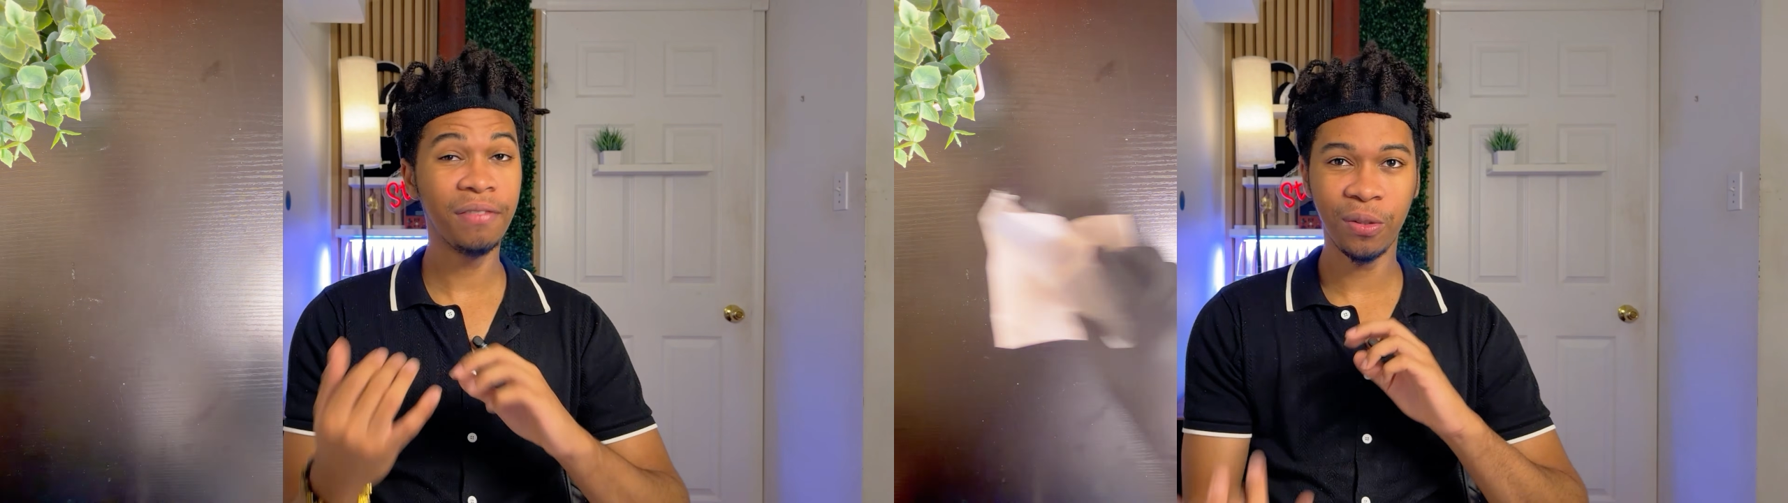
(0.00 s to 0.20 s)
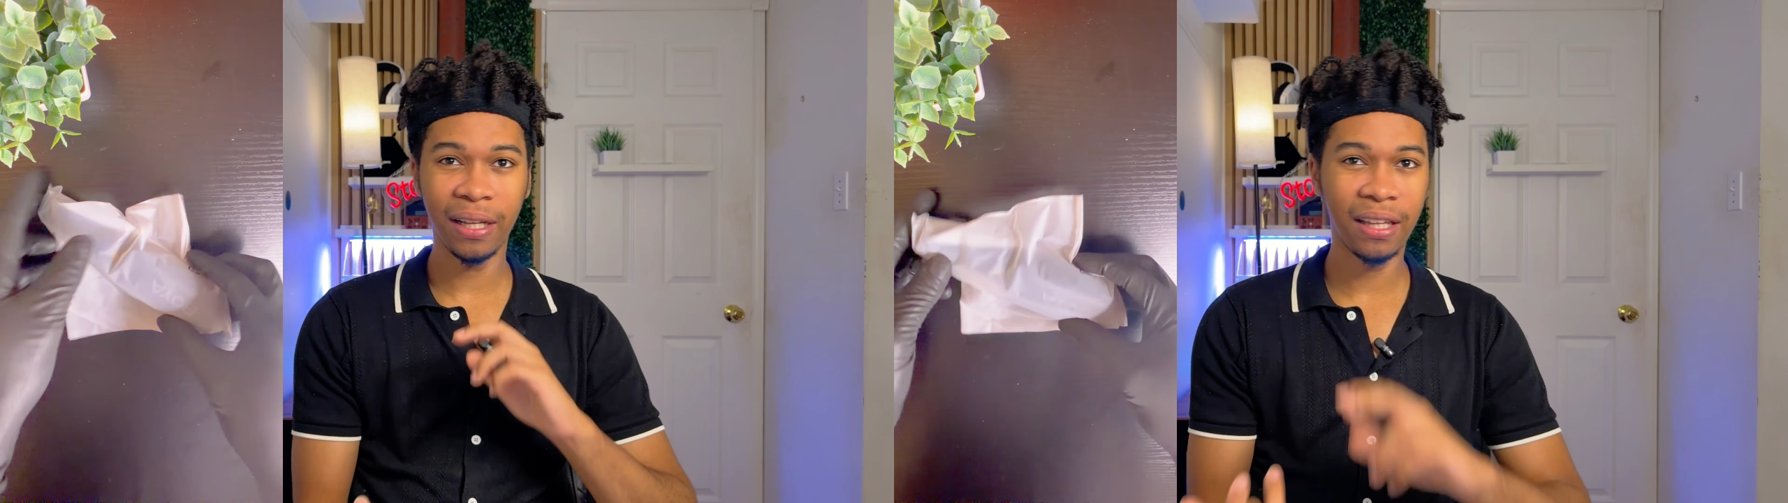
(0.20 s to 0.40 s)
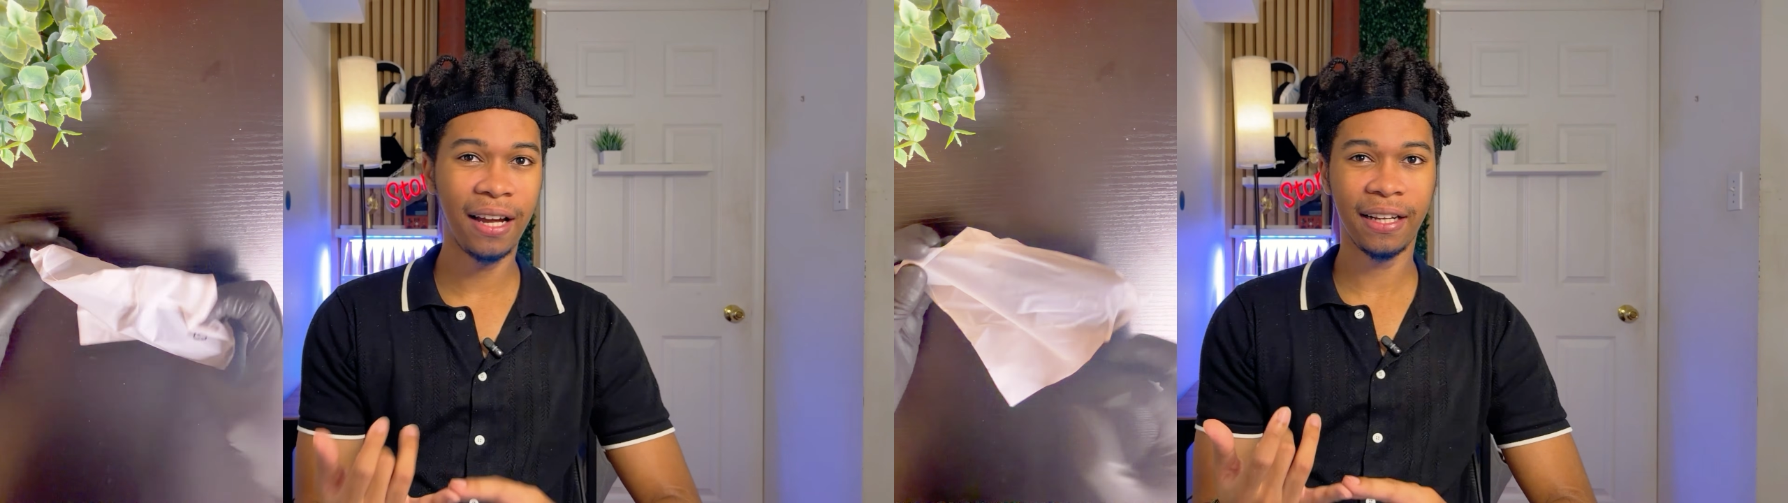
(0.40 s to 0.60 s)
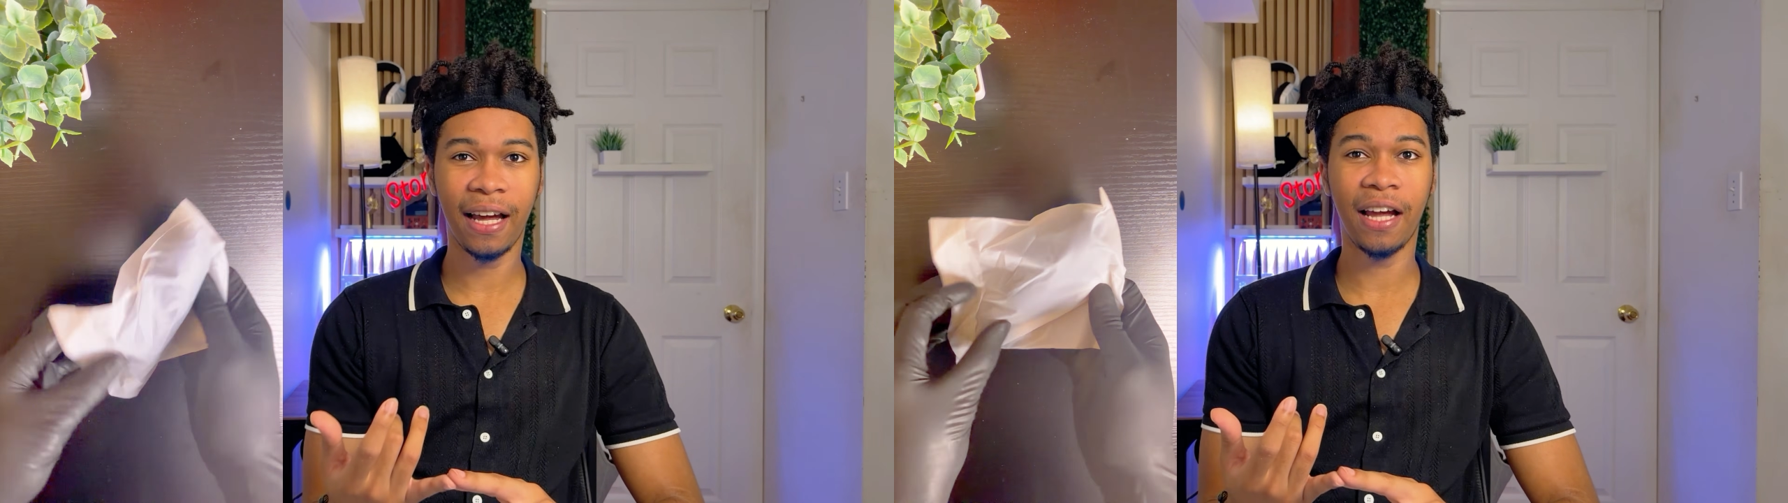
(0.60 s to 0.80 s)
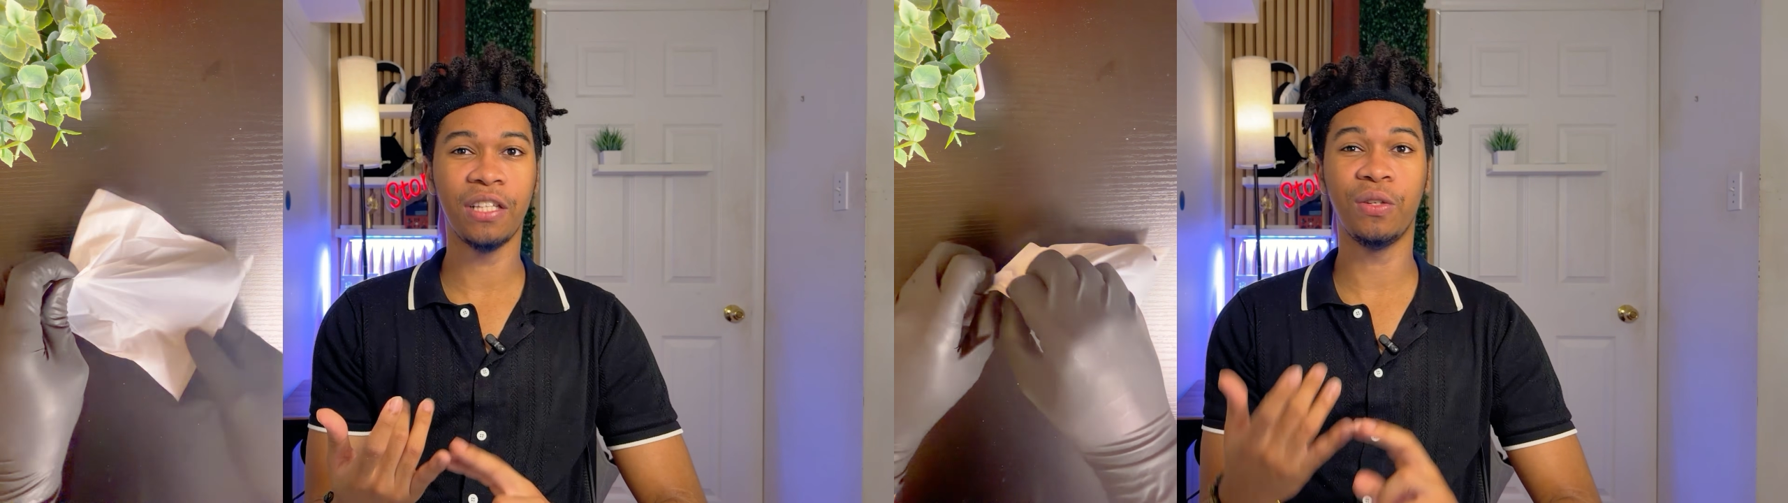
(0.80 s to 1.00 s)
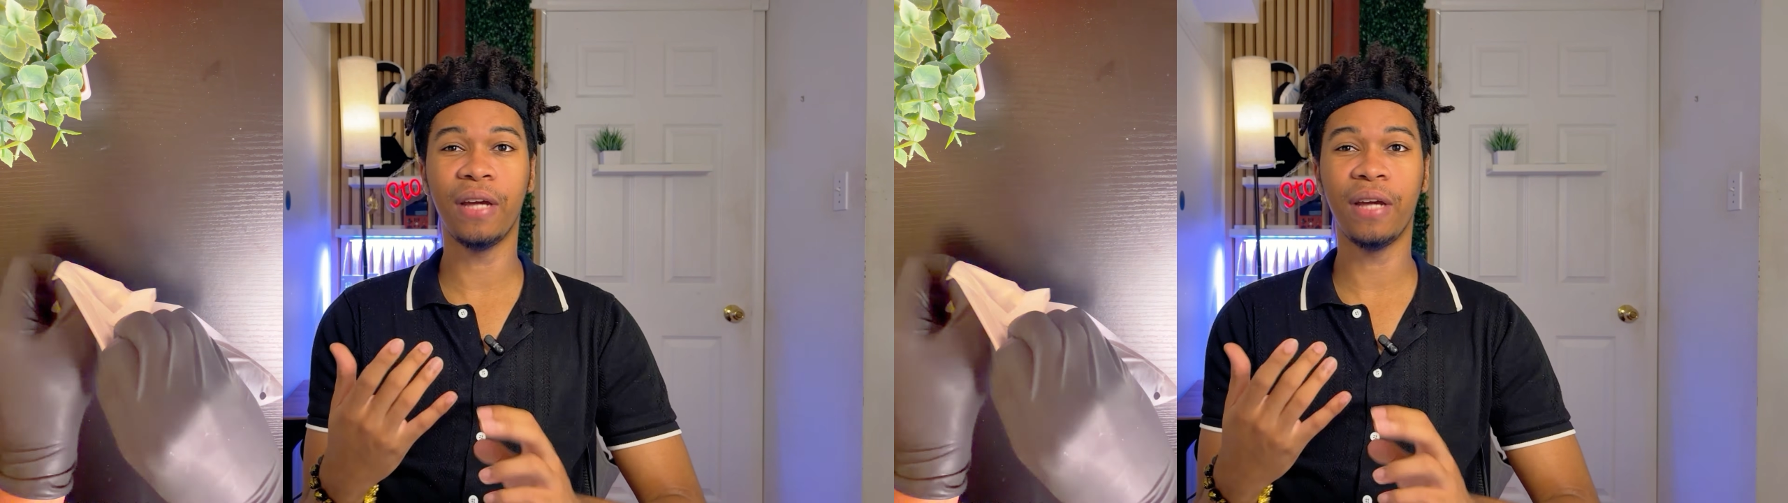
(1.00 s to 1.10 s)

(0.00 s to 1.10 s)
gives you a lot, guys.